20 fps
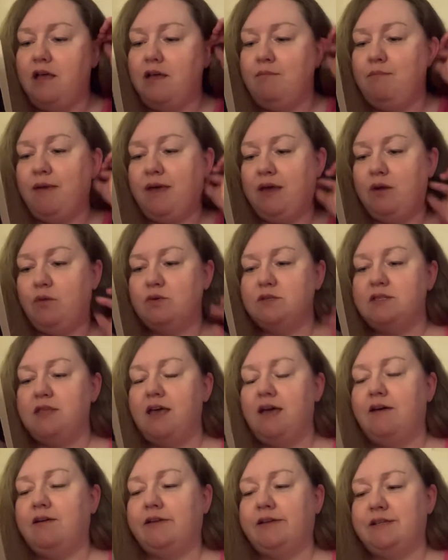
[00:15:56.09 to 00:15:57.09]
Meg was the
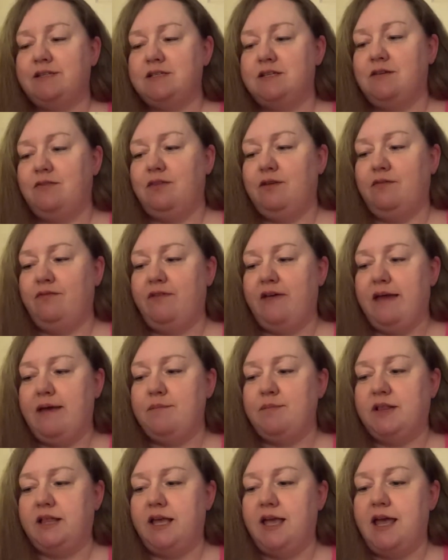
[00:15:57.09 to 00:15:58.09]
eldest of the
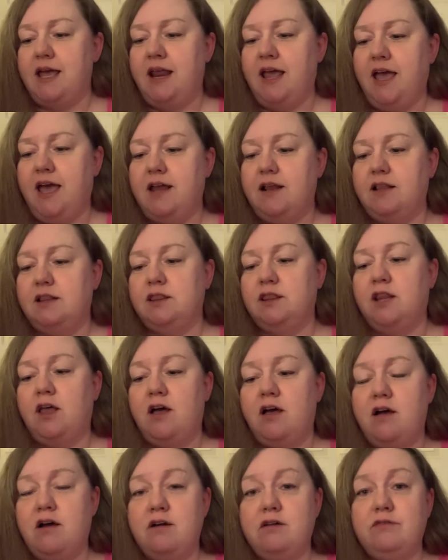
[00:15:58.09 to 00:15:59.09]
family and had a
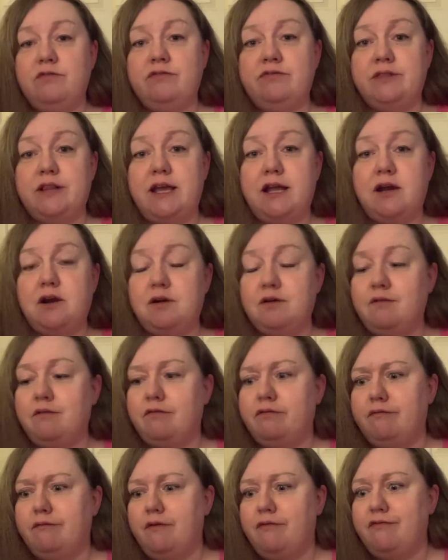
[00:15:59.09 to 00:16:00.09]
long, flare,
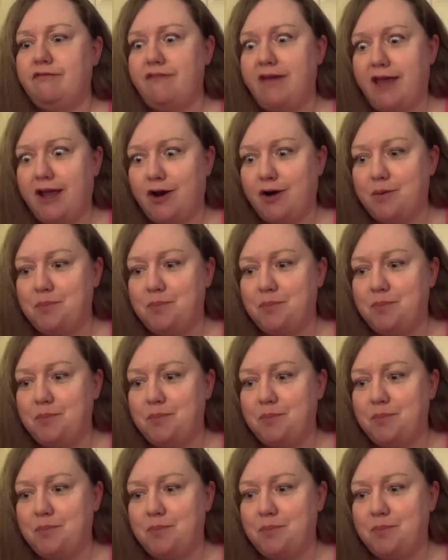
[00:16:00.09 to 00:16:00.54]
fair